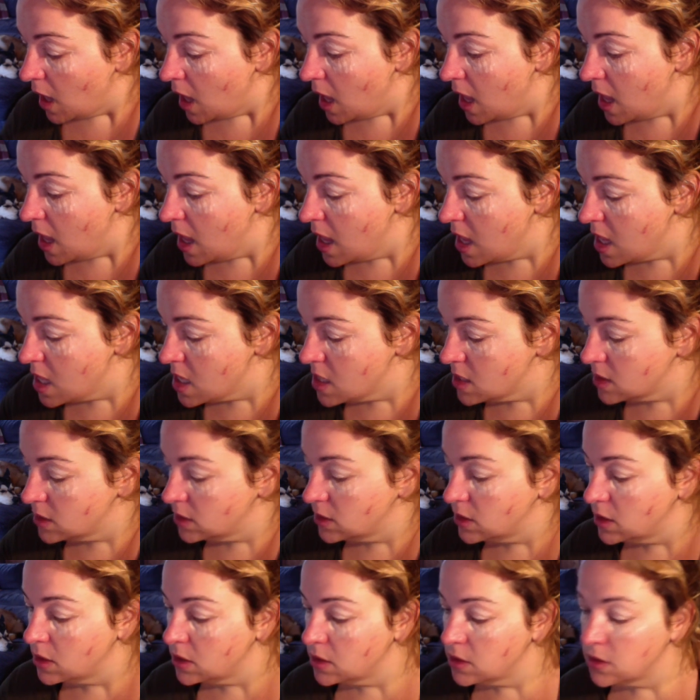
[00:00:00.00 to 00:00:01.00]

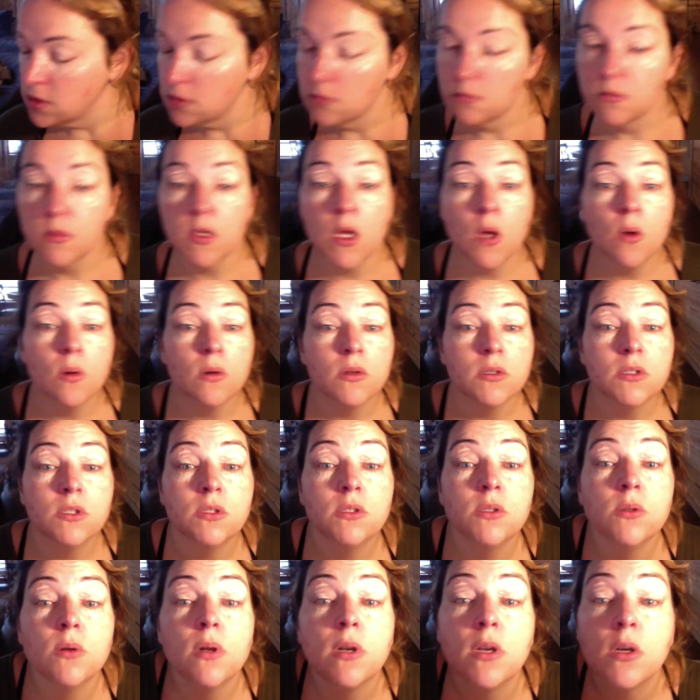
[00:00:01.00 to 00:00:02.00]
And I'm going to
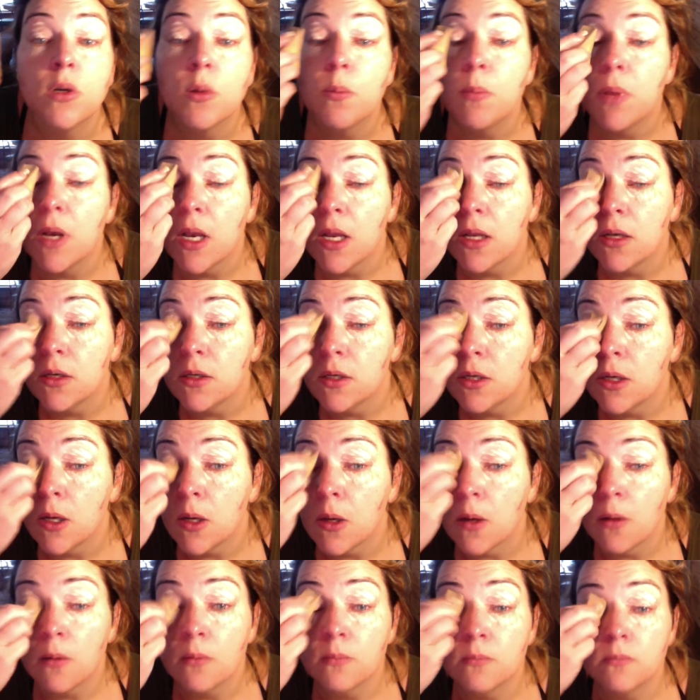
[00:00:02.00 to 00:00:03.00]
do a little
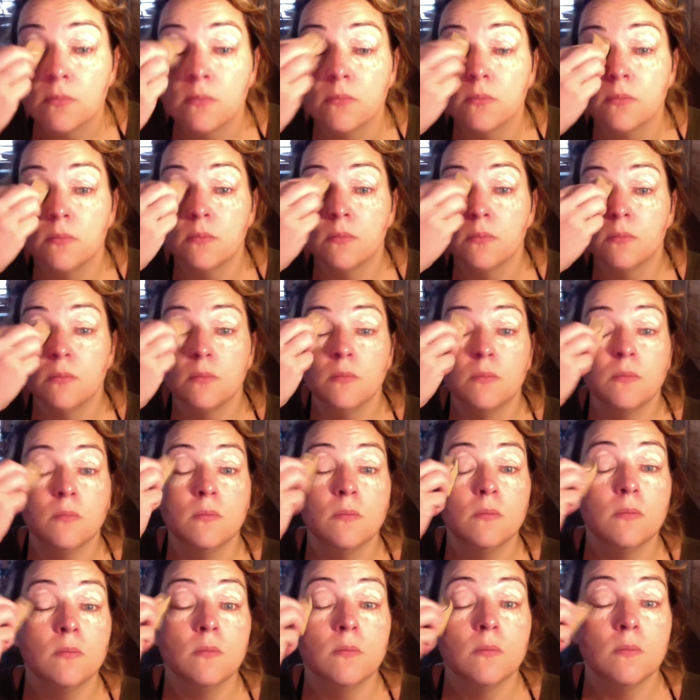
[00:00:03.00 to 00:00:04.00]
blending.
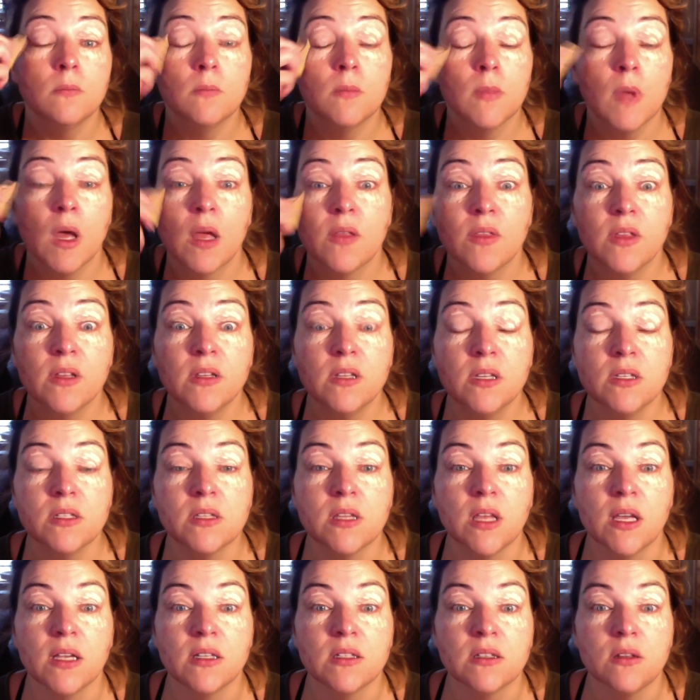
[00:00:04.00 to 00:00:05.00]
I think this
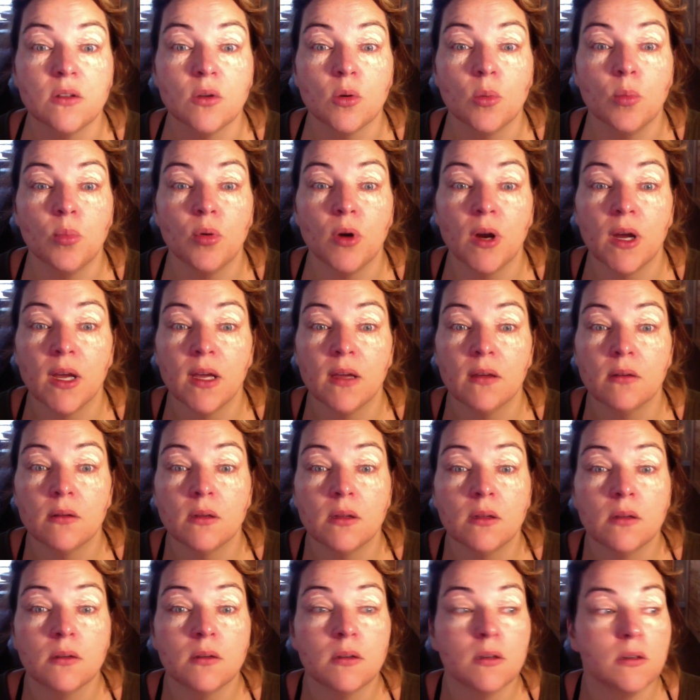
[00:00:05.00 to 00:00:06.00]
light's a little bright. I
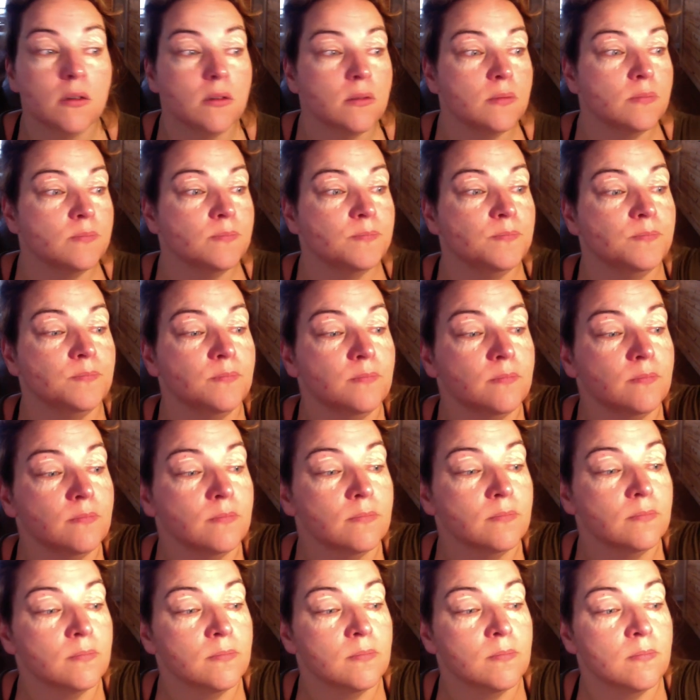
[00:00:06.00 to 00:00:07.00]
don't know.
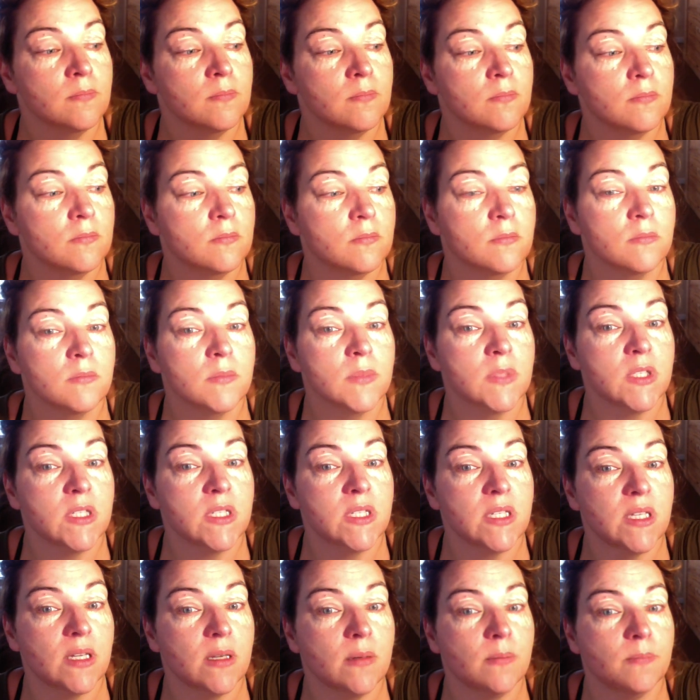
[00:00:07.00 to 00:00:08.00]
Let me
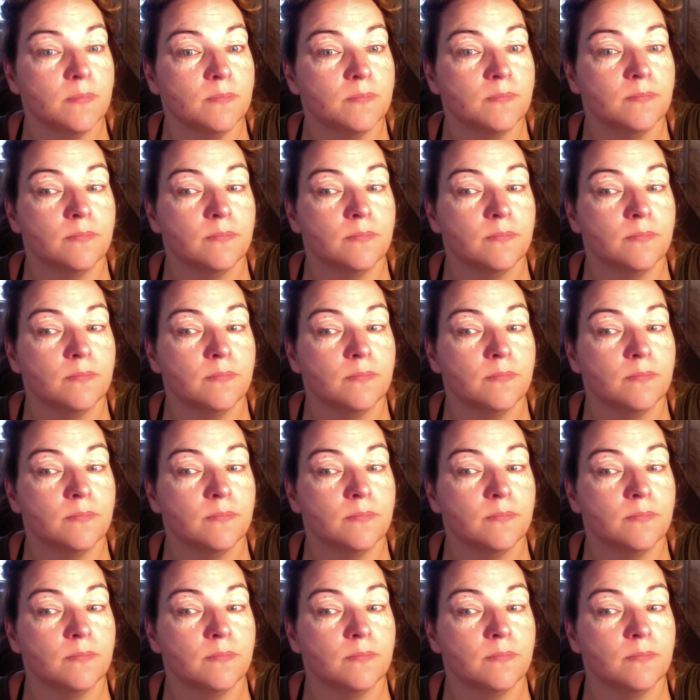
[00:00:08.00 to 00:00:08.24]
see.